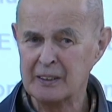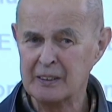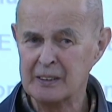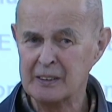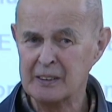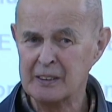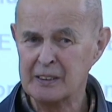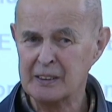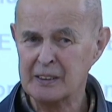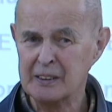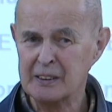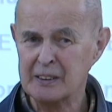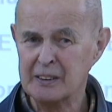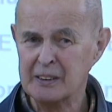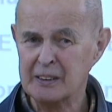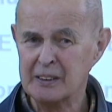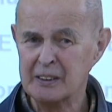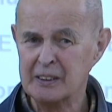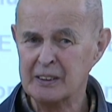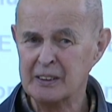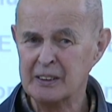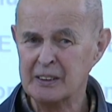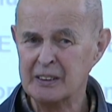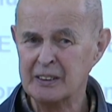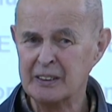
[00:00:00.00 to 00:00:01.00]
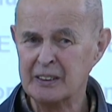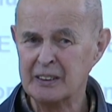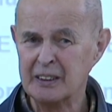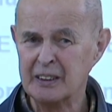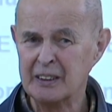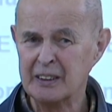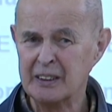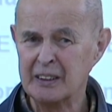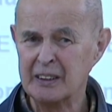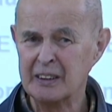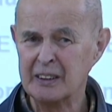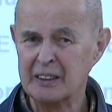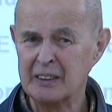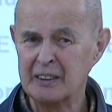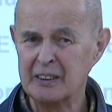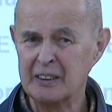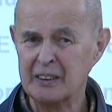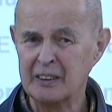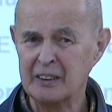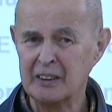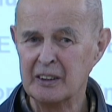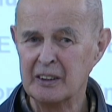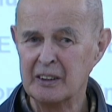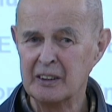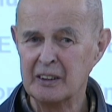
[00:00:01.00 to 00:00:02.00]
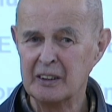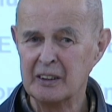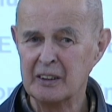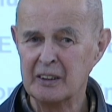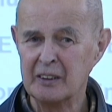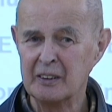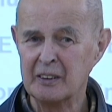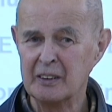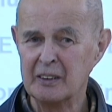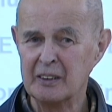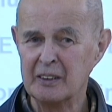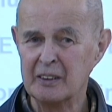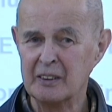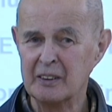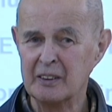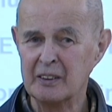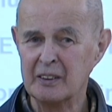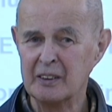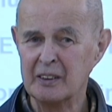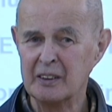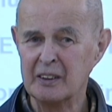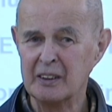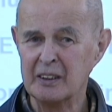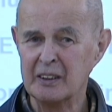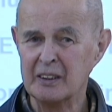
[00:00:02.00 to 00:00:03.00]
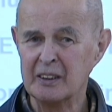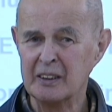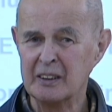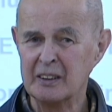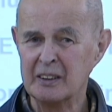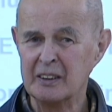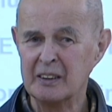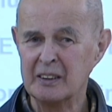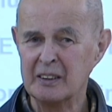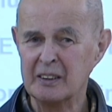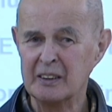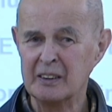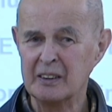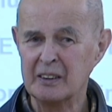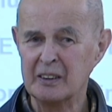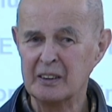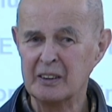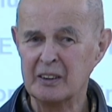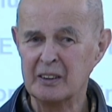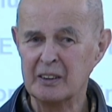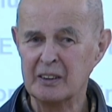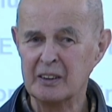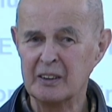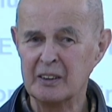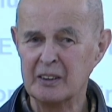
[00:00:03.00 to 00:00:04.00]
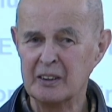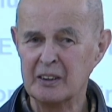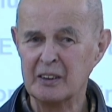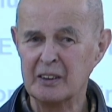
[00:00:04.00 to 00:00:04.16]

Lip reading: [no speech]